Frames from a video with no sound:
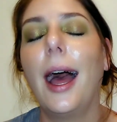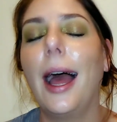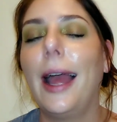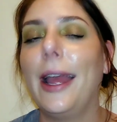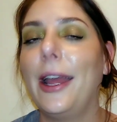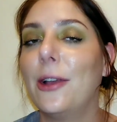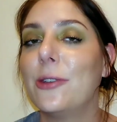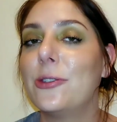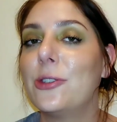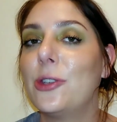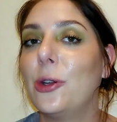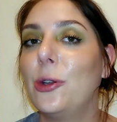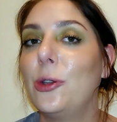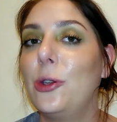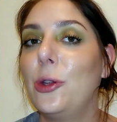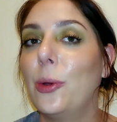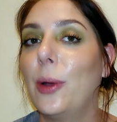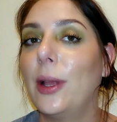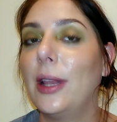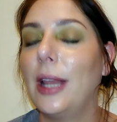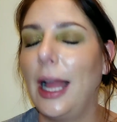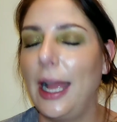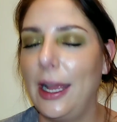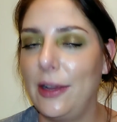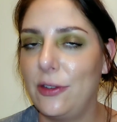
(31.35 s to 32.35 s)
I also
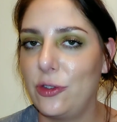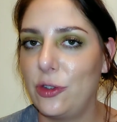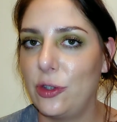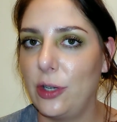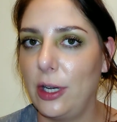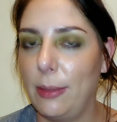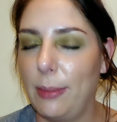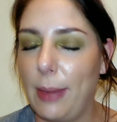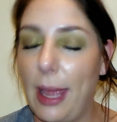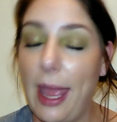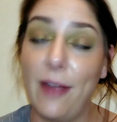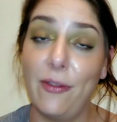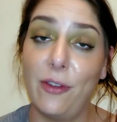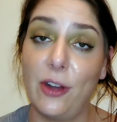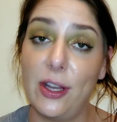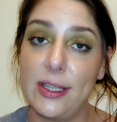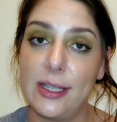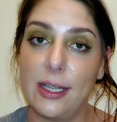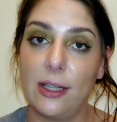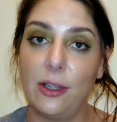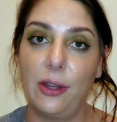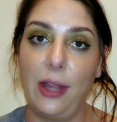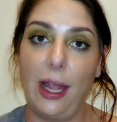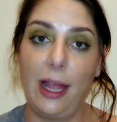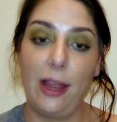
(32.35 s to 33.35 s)
do a live stream every
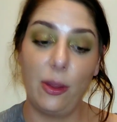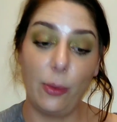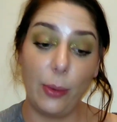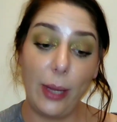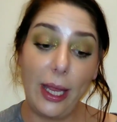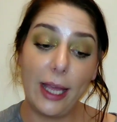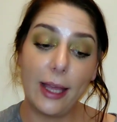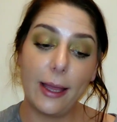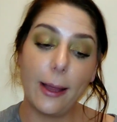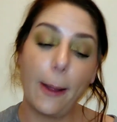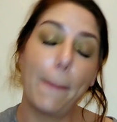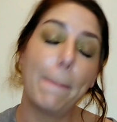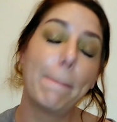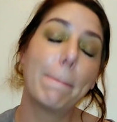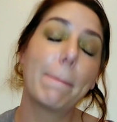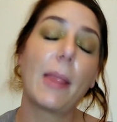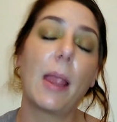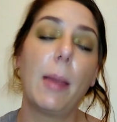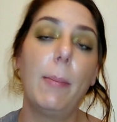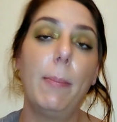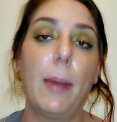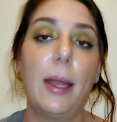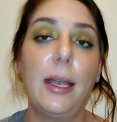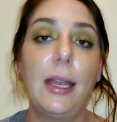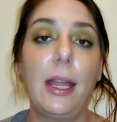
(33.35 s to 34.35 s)
single day of the week,
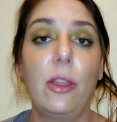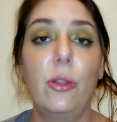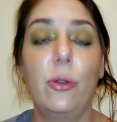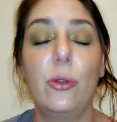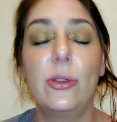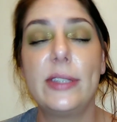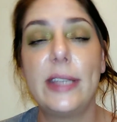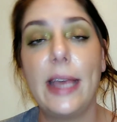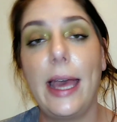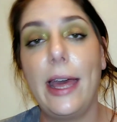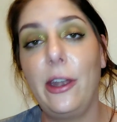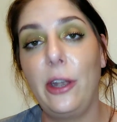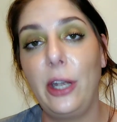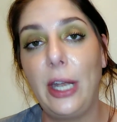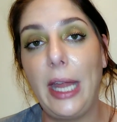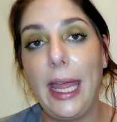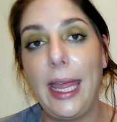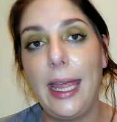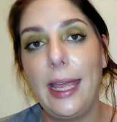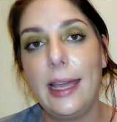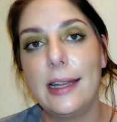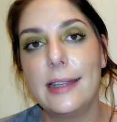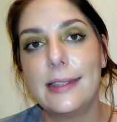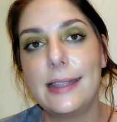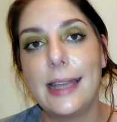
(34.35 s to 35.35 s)
Monday through
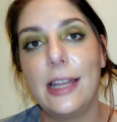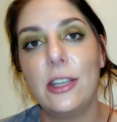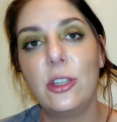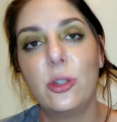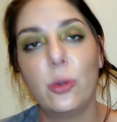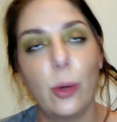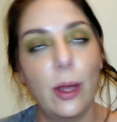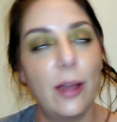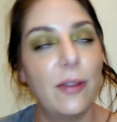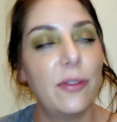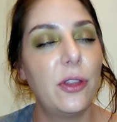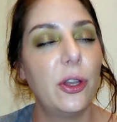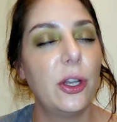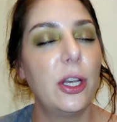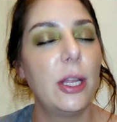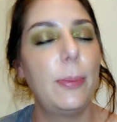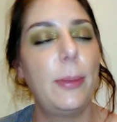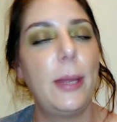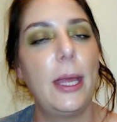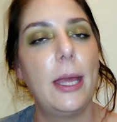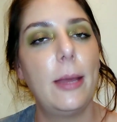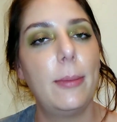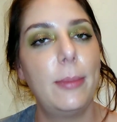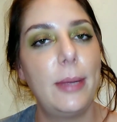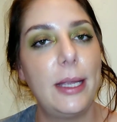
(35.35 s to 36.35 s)
Saturday. It is at 12:30
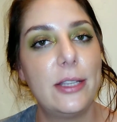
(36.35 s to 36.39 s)
p.m.